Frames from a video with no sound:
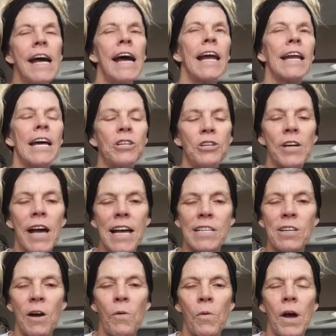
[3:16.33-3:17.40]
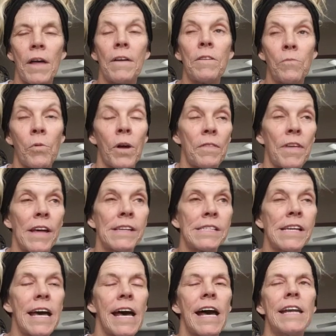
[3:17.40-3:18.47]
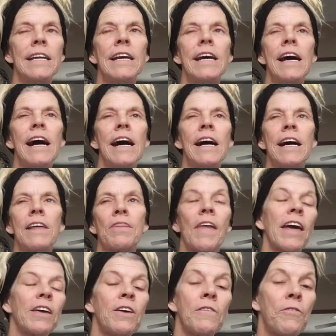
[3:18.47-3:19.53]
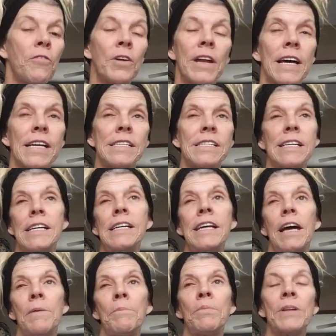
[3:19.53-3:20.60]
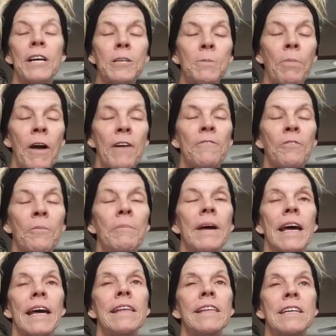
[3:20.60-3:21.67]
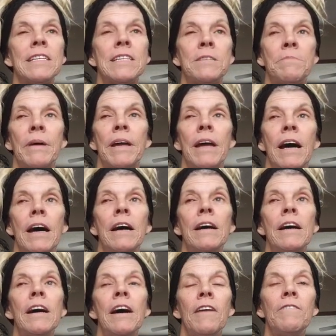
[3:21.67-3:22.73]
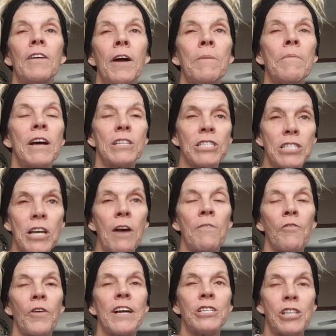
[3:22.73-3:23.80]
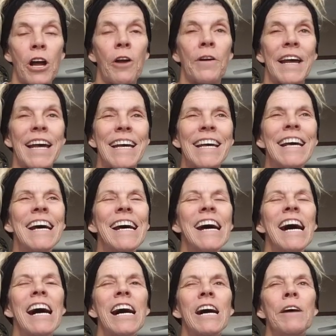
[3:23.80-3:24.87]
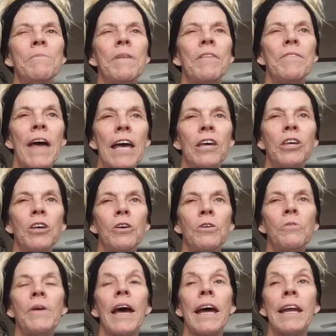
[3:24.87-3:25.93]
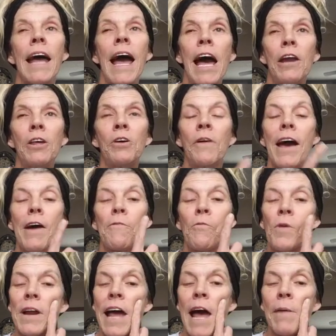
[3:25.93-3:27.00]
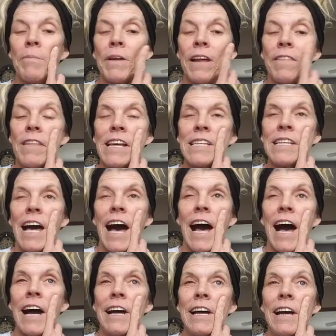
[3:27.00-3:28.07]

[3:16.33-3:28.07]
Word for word: and let you guys know what, what they said. Uh, thank you for listening, and please pray for me. This has been a, a very much suffering journey. Um, thank you, and how do you have one happen in this eye